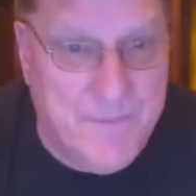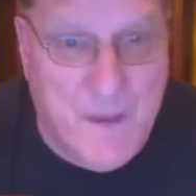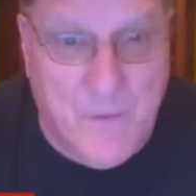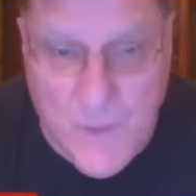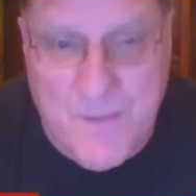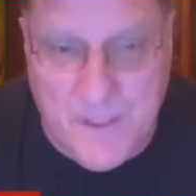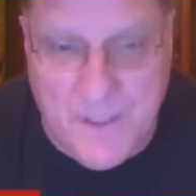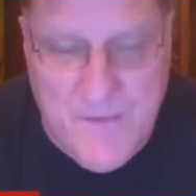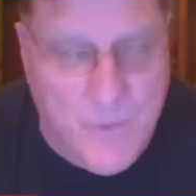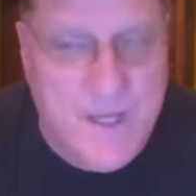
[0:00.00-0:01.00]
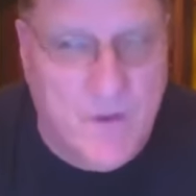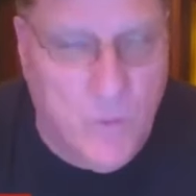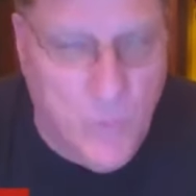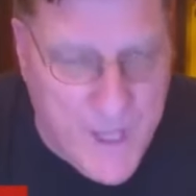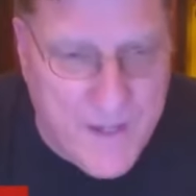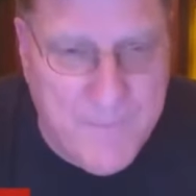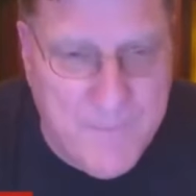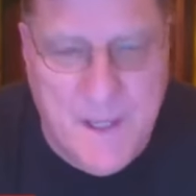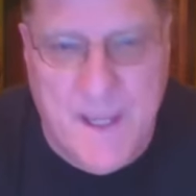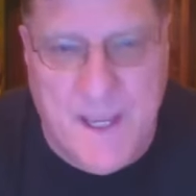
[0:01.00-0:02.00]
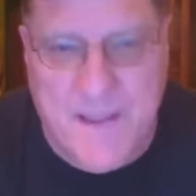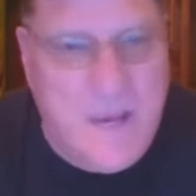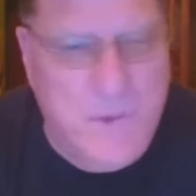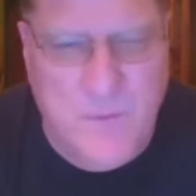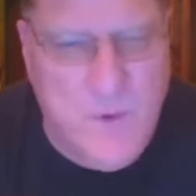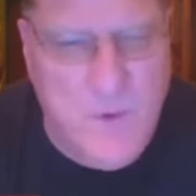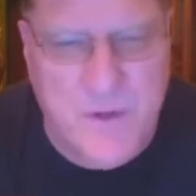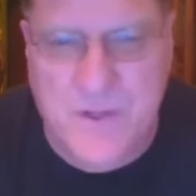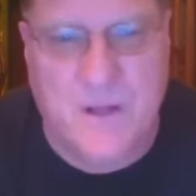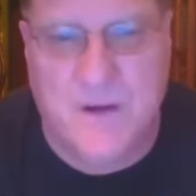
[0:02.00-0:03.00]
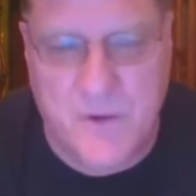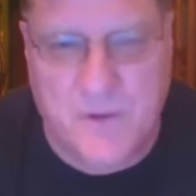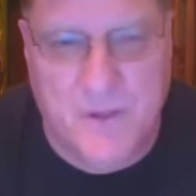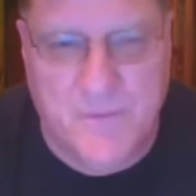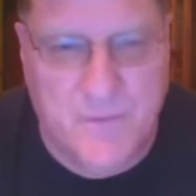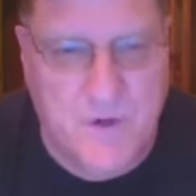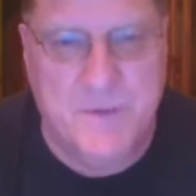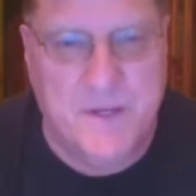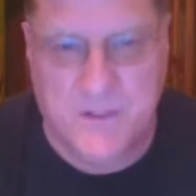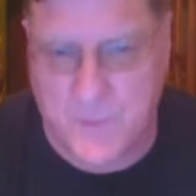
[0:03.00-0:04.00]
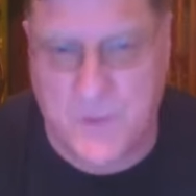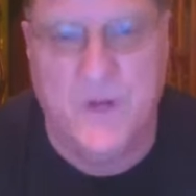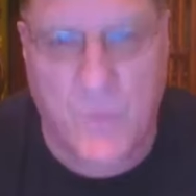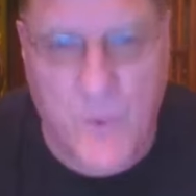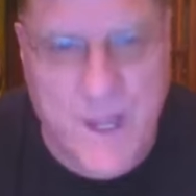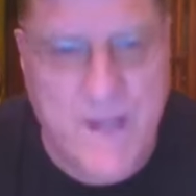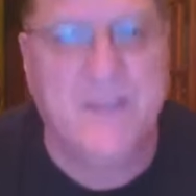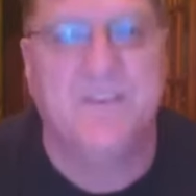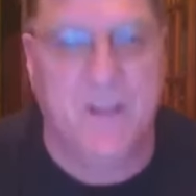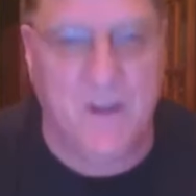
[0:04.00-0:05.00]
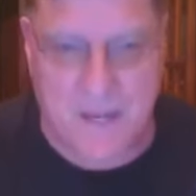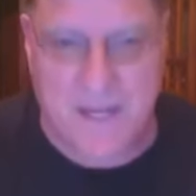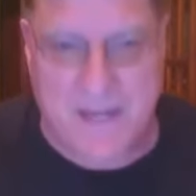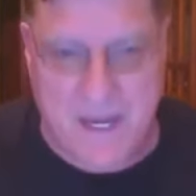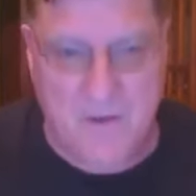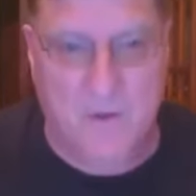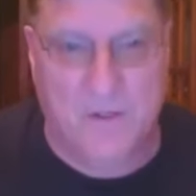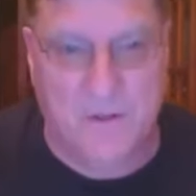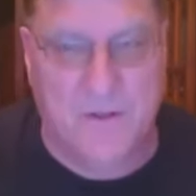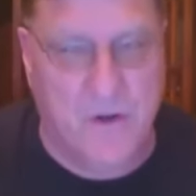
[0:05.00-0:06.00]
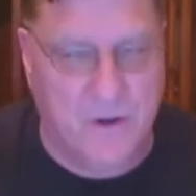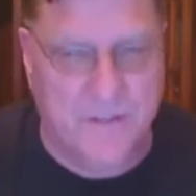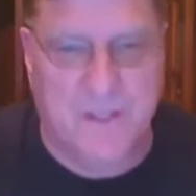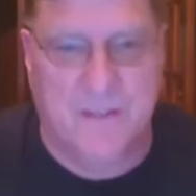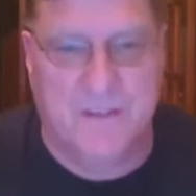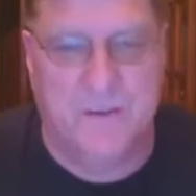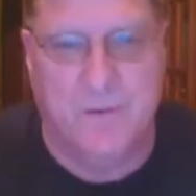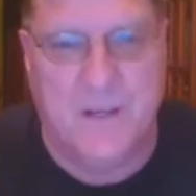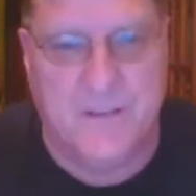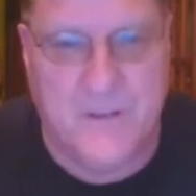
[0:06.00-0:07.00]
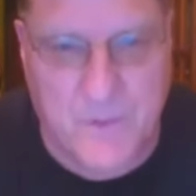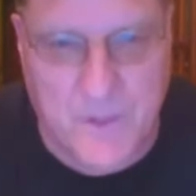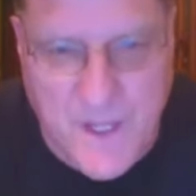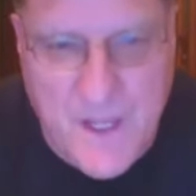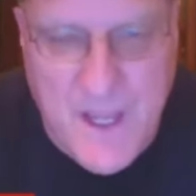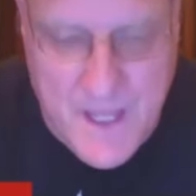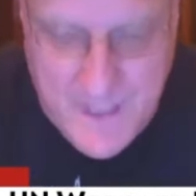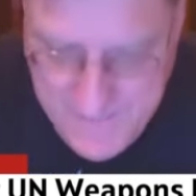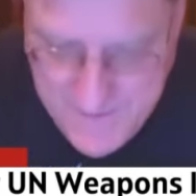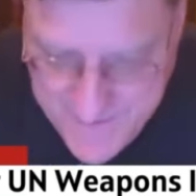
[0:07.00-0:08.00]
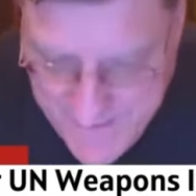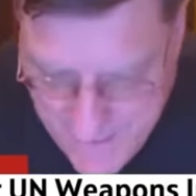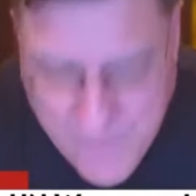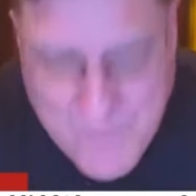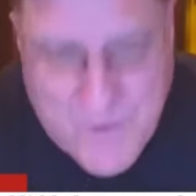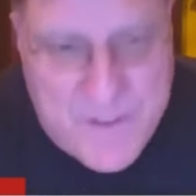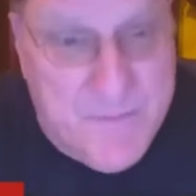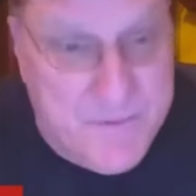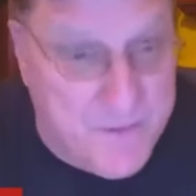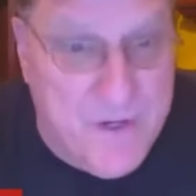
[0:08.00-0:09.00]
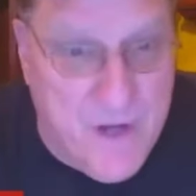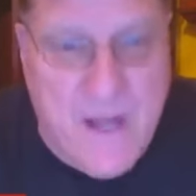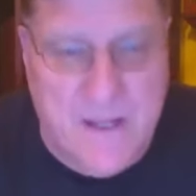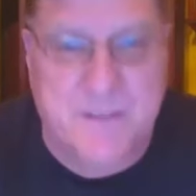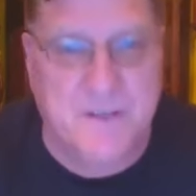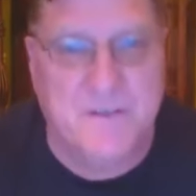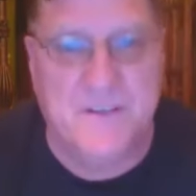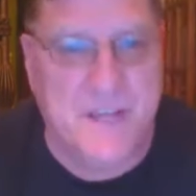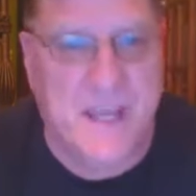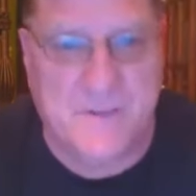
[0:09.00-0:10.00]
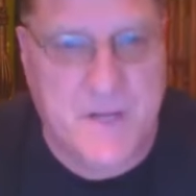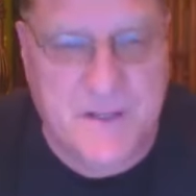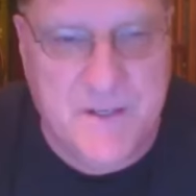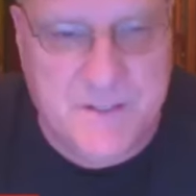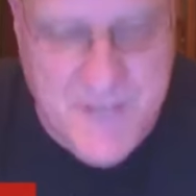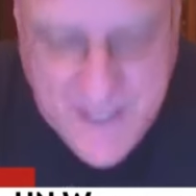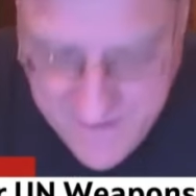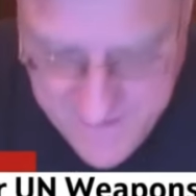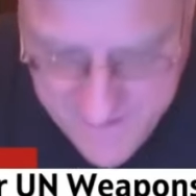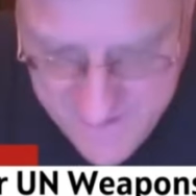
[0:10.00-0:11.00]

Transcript: That we believe we can win, and that we won't use all our nuclear force because we're going to win and still maintain nuclear deterrence against the rest of the world. Let me say that one more time so the audience understands what I just said.